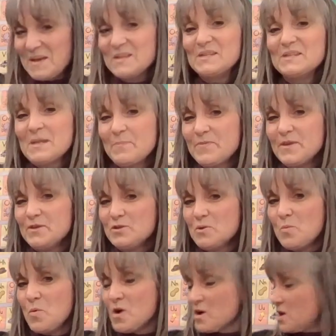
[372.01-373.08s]
Something
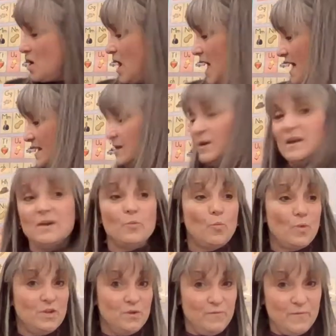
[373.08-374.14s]
to work on
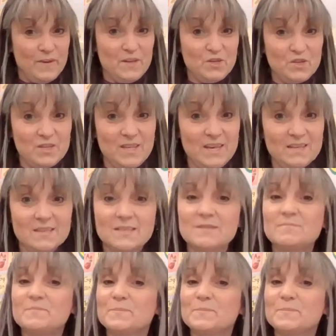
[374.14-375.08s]
when you finish this